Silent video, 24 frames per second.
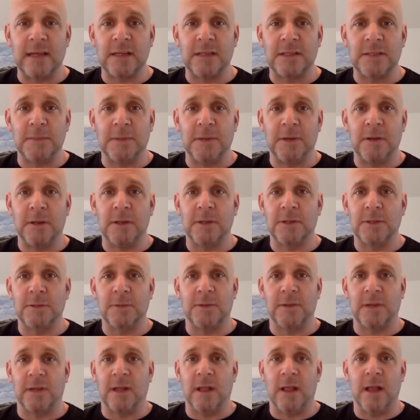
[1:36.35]
experience
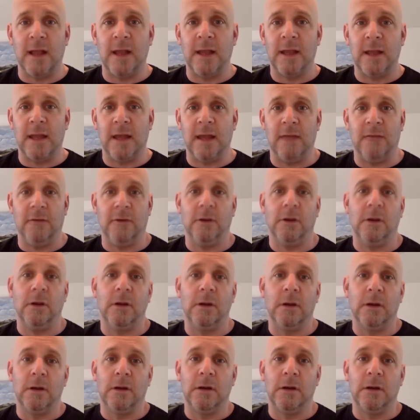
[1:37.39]
with a client ever?